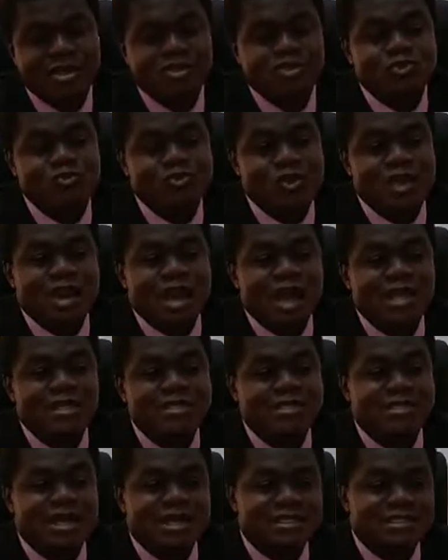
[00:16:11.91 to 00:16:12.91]
So
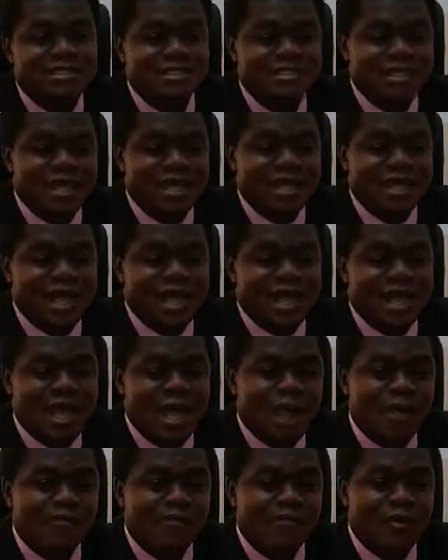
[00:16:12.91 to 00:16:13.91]
realize that
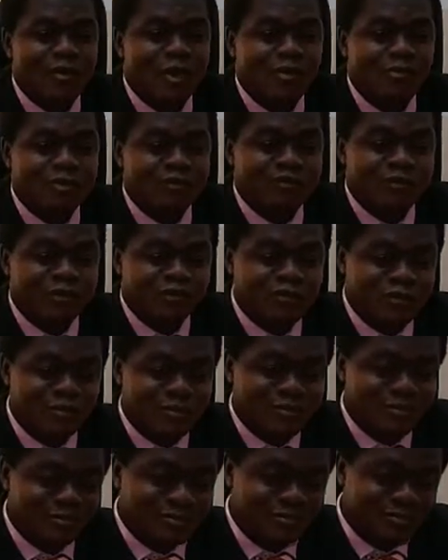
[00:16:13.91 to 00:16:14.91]
from our observation